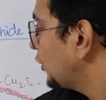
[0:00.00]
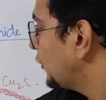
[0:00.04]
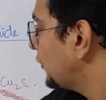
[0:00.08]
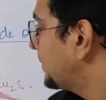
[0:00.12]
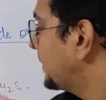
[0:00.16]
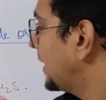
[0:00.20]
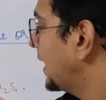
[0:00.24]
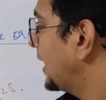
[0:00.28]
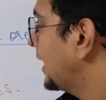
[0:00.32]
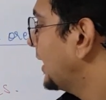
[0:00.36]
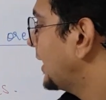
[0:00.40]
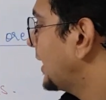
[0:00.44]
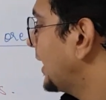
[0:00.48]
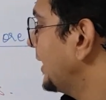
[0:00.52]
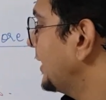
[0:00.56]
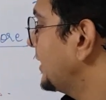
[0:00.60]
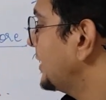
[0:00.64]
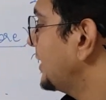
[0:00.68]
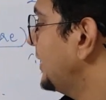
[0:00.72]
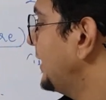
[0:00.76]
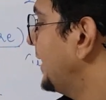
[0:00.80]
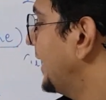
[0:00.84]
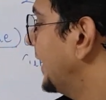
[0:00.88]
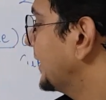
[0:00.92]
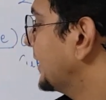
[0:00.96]
of malachite
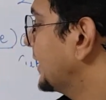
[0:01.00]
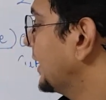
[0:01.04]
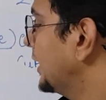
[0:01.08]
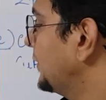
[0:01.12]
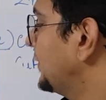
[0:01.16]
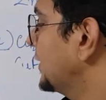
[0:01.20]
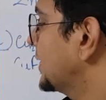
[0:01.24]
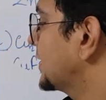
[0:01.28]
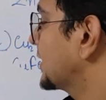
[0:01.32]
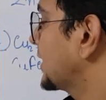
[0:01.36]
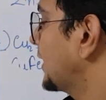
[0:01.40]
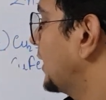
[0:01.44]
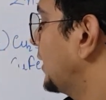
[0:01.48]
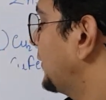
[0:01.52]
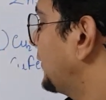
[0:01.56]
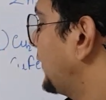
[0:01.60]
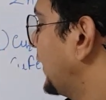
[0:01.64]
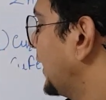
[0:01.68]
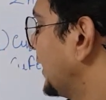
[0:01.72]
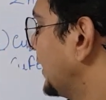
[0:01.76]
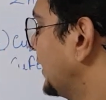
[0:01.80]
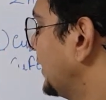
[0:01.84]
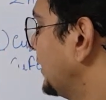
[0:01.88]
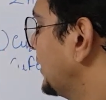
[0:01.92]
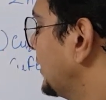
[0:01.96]
reacted with
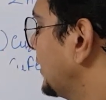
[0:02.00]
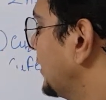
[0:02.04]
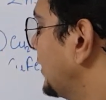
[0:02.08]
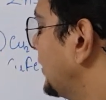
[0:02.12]
sulfide,